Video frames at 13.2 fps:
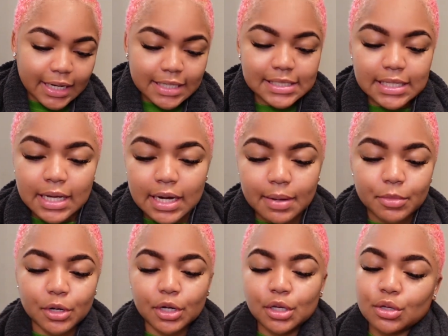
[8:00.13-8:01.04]
I said,
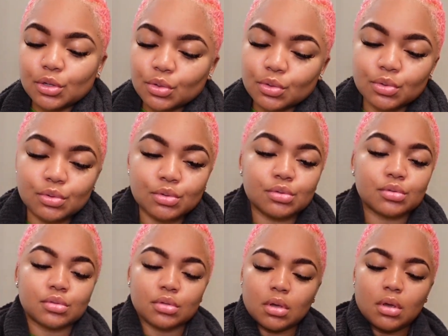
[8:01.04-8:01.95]
I'm gonna
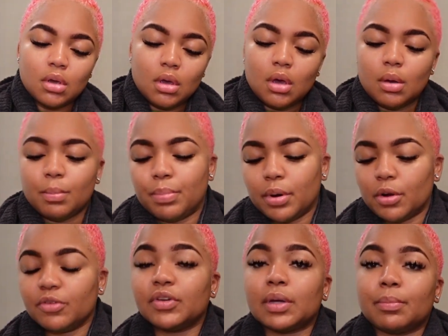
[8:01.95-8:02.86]
use
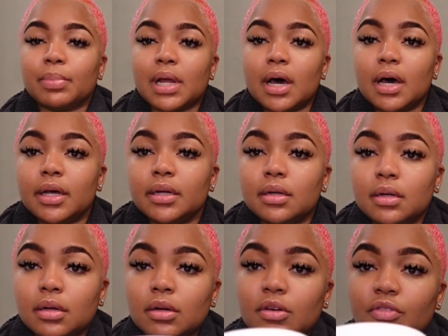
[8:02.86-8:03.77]
Perfect Blonde
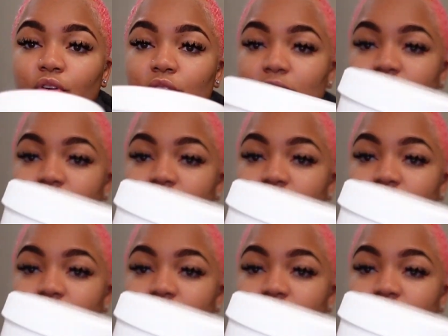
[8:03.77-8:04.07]
for the